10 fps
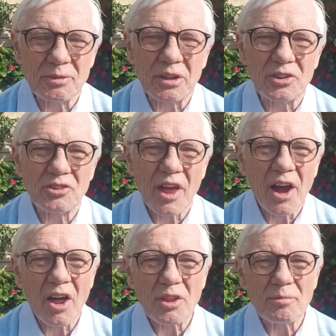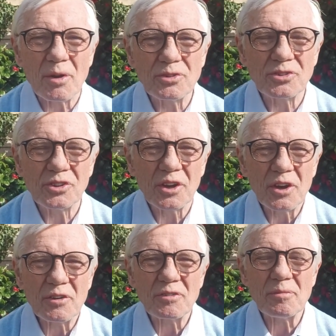because they are the most
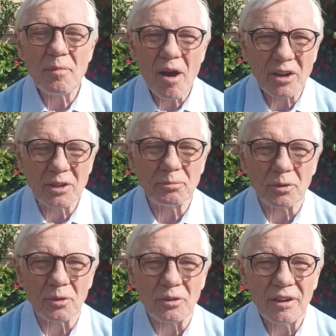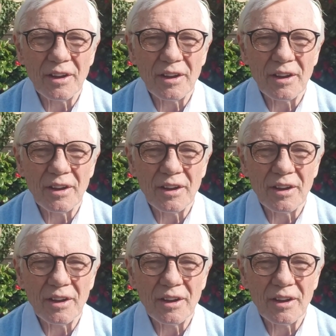remarkable